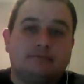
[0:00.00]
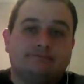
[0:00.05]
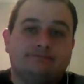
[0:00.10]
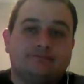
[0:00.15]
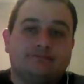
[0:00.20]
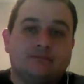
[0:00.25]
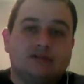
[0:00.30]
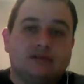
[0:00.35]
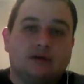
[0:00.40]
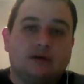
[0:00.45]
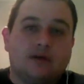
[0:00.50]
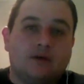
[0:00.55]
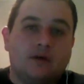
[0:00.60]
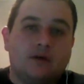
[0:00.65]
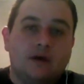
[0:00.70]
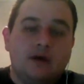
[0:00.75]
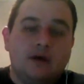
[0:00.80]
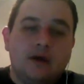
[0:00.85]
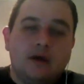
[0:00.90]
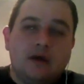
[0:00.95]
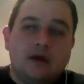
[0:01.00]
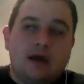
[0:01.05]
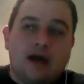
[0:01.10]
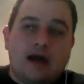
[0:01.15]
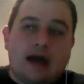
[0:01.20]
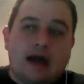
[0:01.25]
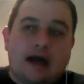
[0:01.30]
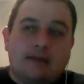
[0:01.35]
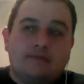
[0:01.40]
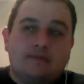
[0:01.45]
So
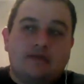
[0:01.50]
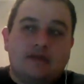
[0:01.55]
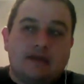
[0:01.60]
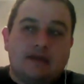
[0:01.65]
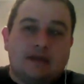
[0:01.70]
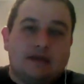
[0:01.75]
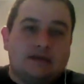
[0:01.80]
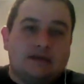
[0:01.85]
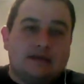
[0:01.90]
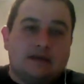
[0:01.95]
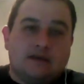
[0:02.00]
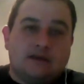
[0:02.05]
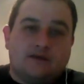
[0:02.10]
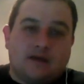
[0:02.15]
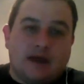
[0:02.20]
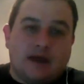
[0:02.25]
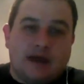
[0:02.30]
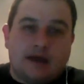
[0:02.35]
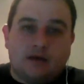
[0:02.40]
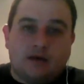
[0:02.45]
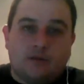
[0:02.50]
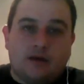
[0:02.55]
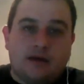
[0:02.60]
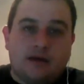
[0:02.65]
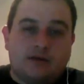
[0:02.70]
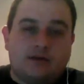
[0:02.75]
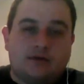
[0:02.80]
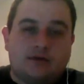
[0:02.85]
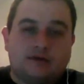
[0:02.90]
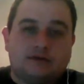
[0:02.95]
I'm thinking that if I had a weight
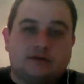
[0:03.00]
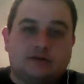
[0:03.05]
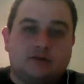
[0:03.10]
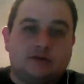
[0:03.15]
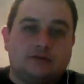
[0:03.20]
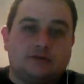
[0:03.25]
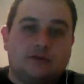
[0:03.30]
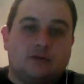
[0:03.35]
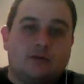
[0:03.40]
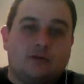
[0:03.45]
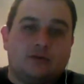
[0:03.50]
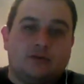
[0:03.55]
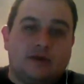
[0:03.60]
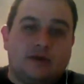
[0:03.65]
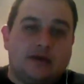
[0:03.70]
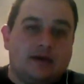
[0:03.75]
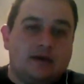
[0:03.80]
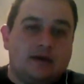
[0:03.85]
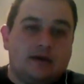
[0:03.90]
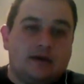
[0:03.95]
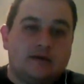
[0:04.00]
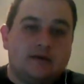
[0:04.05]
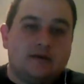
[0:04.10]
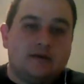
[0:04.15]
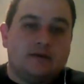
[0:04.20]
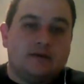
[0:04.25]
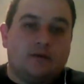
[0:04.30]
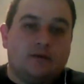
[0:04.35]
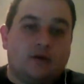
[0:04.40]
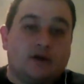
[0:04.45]
loss surgery where
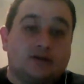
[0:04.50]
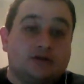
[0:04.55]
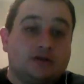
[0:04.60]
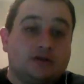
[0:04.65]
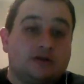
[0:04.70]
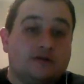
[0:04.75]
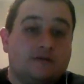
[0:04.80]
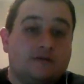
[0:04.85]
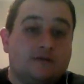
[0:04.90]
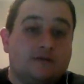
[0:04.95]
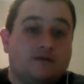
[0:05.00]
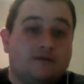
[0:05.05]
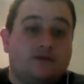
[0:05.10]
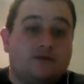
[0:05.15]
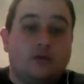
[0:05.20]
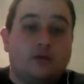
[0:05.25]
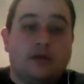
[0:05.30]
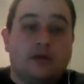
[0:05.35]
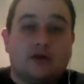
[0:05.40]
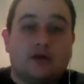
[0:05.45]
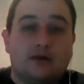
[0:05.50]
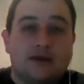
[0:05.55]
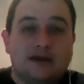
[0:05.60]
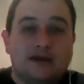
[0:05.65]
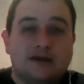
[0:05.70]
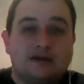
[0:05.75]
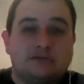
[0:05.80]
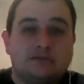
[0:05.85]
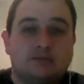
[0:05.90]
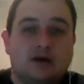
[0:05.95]
I start to feel full, I don't
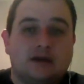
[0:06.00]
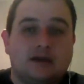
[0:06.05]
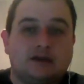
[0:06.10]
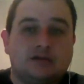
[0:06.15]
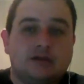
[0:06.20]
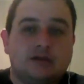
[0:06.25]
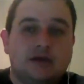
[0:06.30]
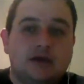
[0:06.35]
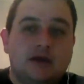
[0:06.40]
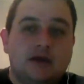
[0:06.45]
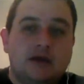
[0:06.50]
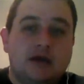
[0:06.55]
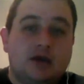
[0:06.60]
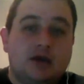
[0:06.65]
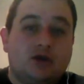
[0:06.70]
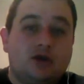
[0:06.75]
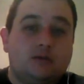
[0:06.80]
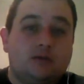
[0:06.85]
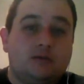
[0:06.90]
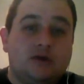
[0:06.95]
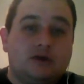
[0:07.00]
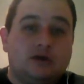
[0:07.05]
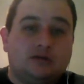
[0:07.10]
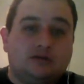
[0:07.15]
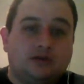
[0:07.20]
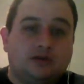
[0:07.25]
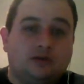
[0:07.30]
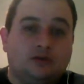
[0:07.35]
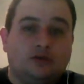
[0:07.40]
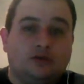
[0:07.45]
eat as much, it could be a
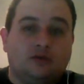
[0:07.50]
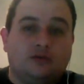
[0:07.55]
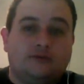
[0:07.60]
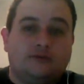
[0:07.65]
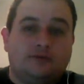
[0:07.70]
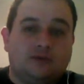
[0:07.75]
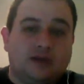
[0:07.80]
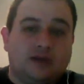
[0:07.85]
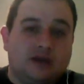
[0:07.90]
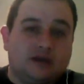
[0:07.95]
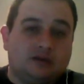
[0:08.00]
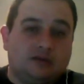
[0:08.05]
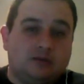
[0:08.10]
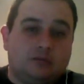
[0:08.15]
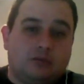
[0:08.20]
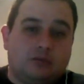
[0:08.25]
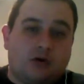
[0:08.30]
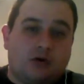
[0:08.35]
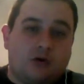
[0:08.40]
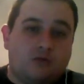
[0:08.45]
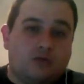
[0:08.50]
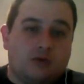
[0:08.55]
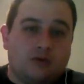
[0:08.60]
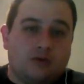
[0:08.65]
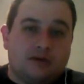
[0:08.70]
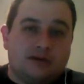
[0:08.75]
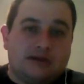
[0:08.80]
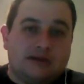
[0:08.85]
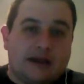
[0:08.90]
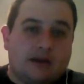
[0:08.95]
tool to get the ball
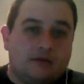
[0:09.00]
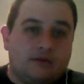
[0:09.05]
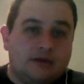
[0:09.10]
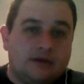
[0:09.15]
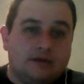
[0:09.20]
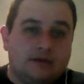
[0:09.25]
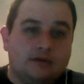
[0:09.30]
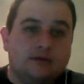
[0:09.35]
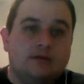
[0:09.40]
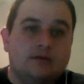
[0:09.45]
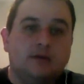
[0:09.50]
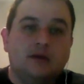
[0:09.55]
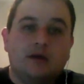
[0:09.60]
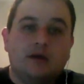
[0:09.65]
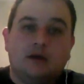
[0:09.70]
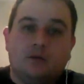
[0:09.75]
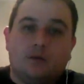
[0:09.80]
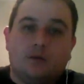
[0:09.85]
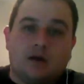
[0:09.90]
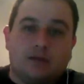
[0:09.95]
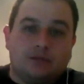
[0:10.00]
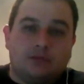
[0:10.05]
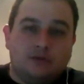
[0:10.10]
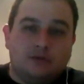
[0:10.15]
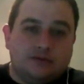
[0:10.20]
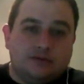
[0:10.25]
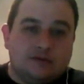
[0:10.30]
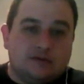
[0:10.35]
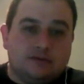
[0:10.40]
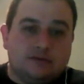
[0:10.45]
rolling downhill where I'm
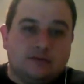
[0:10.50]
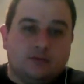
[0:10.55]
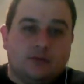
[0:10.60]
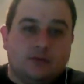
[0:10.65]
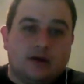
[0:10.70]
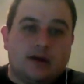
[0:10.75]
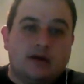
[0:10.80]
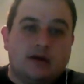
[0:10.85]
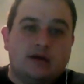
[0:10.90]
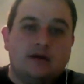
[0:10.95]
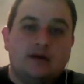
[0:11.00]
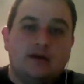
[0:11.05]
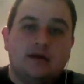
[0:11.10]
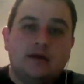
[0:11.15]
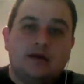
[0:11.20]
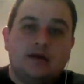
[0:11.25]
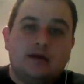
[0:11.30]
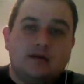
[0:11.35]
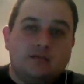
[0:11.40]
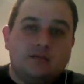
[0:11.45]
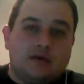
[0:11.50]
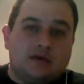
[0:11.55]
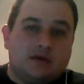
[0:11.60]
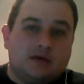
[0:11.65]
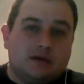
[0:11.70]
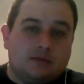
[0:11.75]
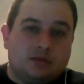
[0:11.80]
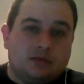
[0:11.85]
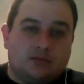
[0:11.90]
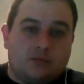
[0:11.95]
losing some weight, be a
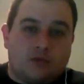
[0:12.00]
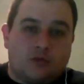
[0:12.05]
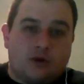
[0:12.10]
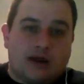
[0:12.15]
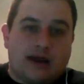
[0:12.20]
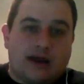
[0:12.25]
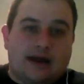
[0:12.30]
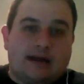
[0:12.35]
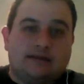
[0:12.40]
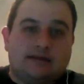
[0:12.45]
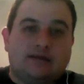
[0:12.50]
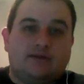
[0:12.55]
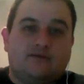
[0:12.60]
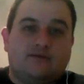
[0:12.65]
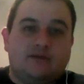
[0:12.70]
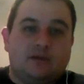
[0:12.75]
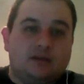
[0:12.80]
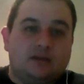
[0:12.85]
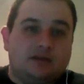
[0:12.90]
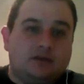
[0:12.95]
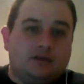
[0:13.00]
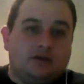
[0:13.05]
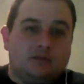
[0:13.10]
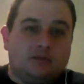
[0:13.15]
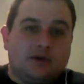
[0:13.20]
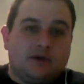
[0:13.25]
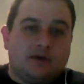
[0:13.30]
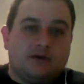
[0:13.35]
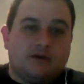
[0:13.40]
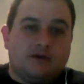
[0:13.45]
little bit more active, feel a little
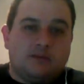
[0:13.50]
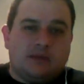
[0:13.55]
better.